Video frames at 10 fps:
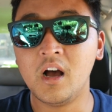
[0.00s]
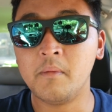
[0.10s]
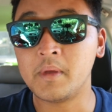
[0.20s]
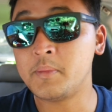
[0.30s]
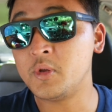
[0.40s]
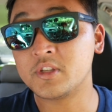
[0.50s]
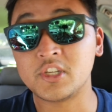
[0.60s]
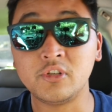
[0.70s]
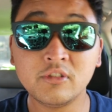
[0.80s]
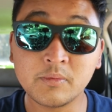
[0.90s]
Uh, maybe it's
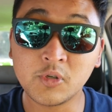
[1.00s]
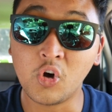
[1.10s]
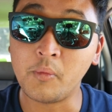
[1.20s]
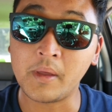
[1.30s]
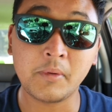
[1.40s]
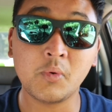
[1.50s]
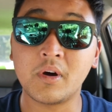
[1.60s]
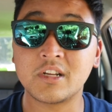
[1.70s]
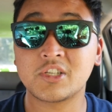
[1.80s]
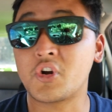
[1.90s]
a YouTube goal. Maybe you
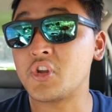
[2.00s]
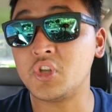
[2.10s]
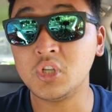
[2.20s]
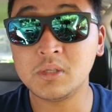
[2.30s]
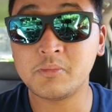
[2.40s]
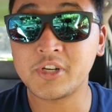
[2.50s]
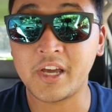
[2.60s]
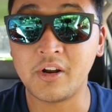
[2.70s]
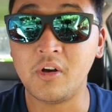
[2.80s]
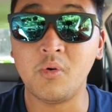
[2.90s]
want to start a YouTube
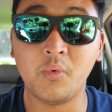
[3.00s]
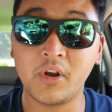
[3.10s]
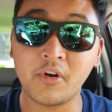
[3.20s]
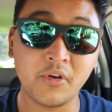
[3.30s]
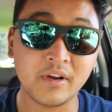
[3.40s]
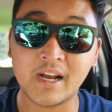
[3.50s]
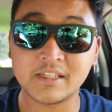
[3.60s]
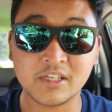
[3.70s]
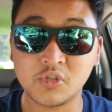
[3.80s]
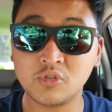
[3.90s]
channel. What are you
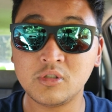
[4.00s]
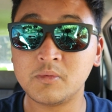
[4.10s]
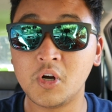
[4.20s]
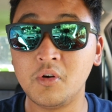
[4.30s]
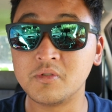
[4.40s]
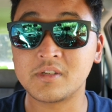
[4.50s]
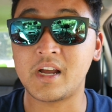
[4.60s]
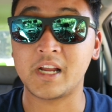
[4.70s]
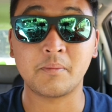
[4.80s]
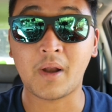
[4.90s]
guys' YouTube goals?
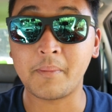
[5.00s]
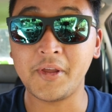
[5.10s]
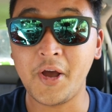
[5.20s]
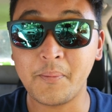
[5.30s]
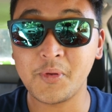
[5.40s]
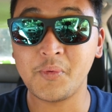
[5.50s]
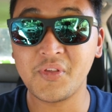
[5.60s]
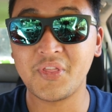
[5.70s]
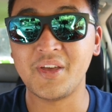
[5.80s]
I can probably help you with